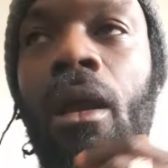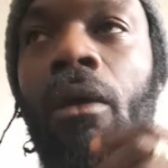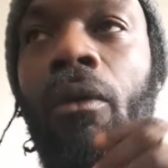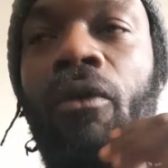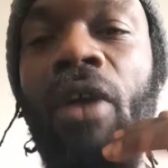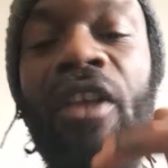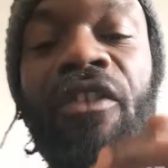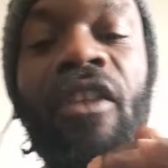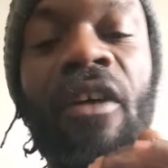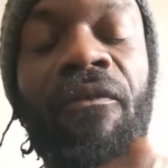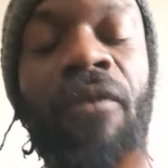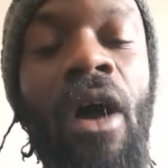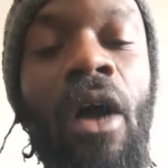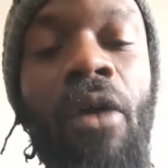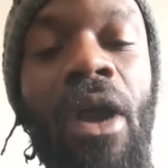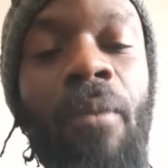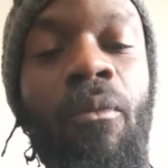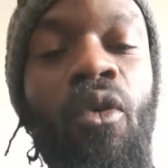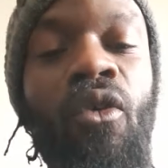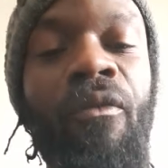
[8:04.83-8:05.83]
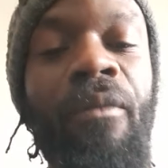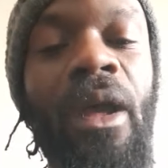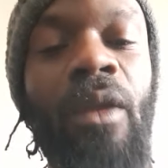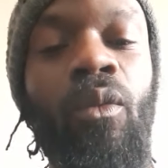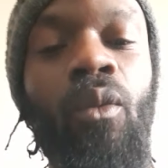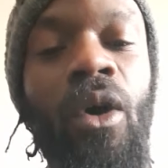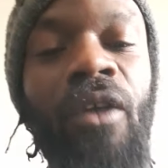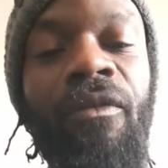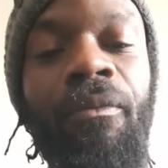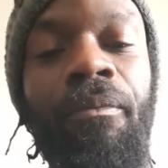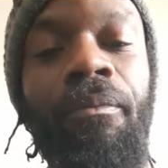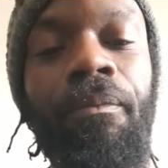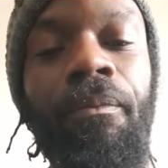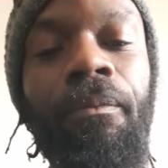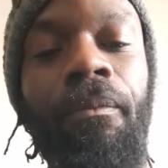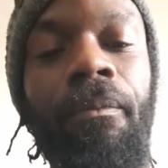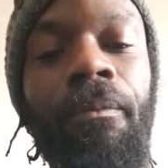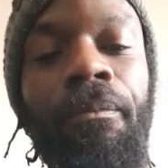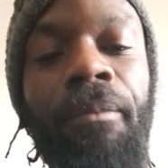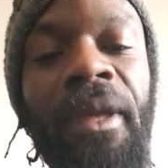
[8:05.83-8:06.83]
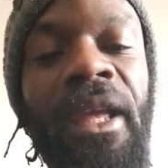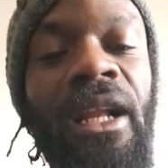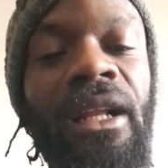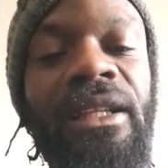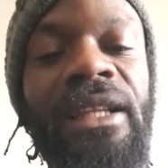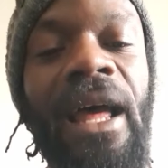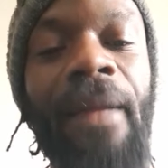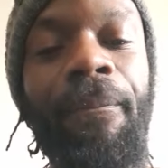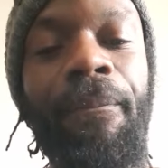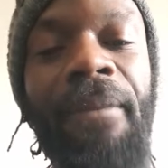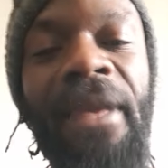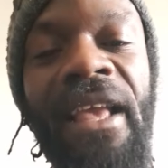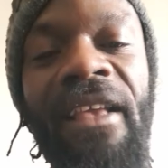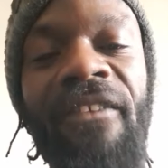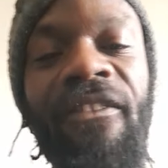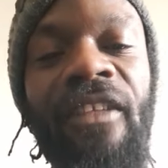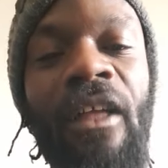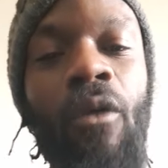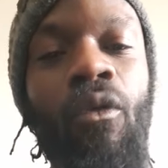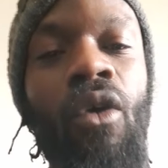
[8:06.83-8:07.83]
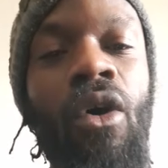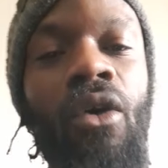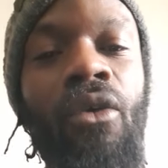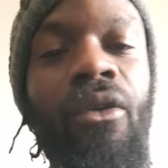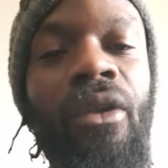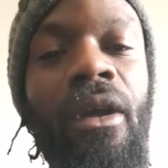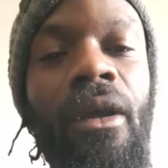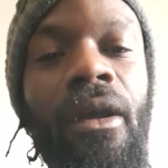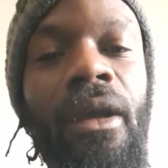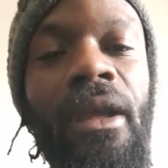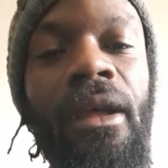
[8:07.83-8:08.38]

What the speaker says: Rastafari movement was built and based around